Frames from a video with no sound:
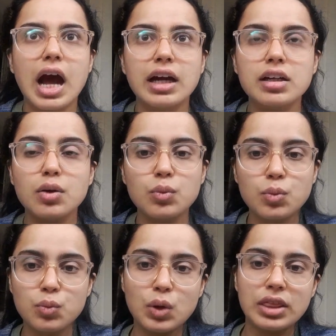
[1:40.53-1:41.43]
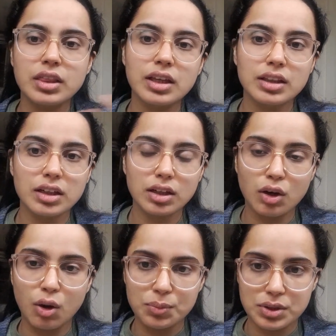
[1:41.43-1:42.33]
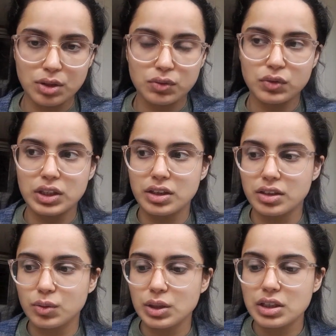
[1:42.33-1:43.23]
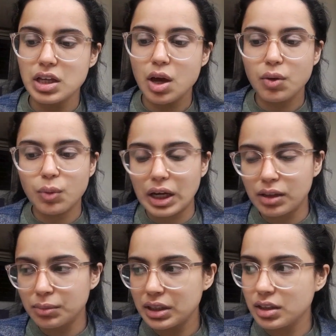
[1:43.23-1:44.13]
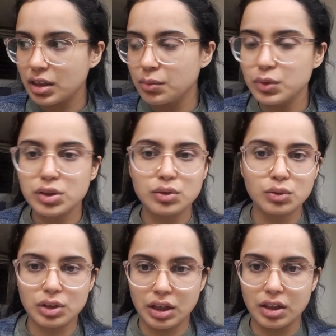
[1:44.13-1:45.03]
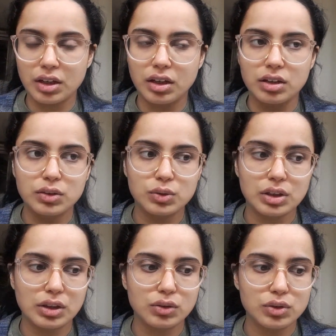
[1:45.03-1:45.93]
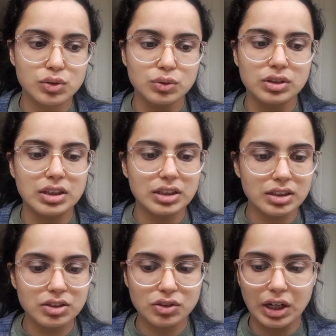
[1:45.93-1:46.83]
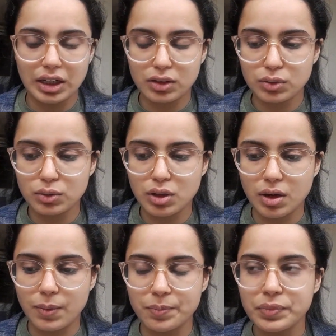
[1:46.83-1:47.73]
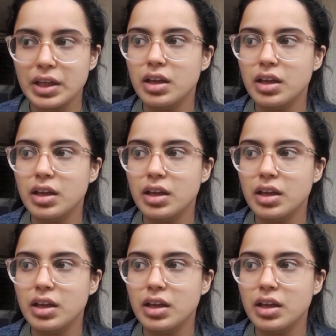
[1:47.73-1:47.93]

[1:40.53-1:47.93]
And one thing that I observed with it was while my team was okay using those tools, they did try to